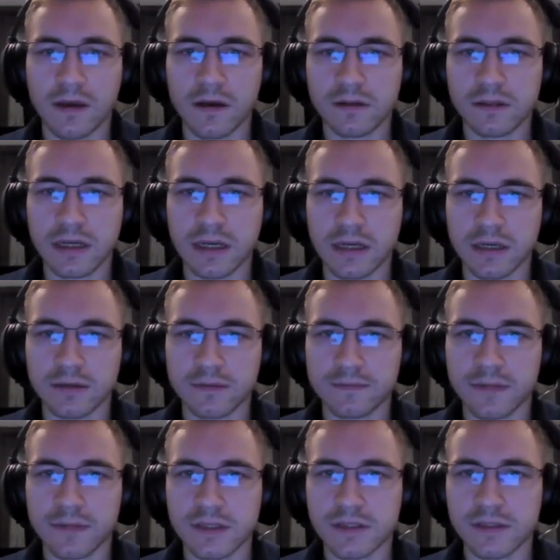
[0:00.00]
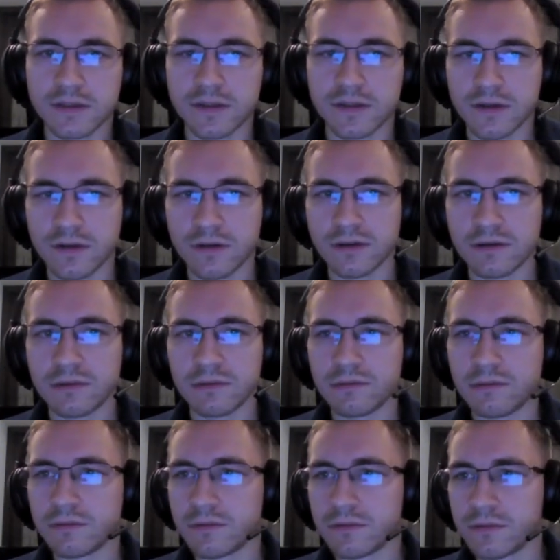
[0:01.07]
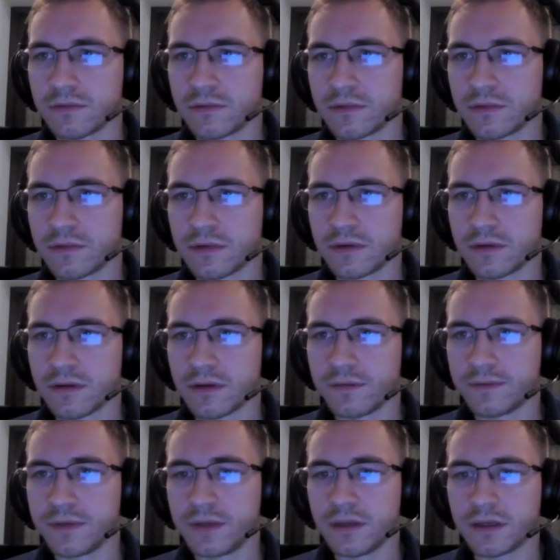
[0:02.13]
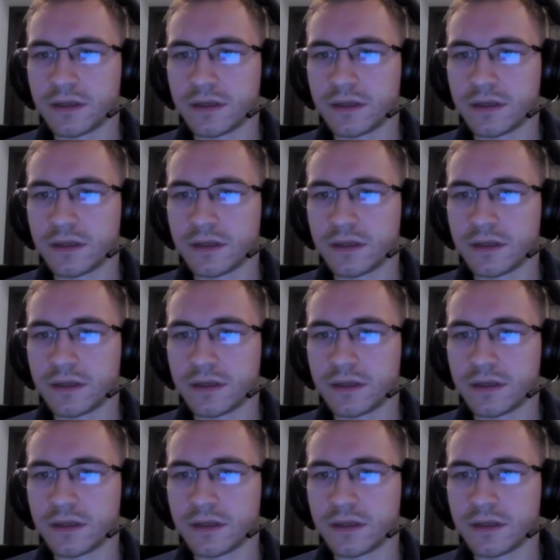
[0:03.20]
Okay, so I'm gonna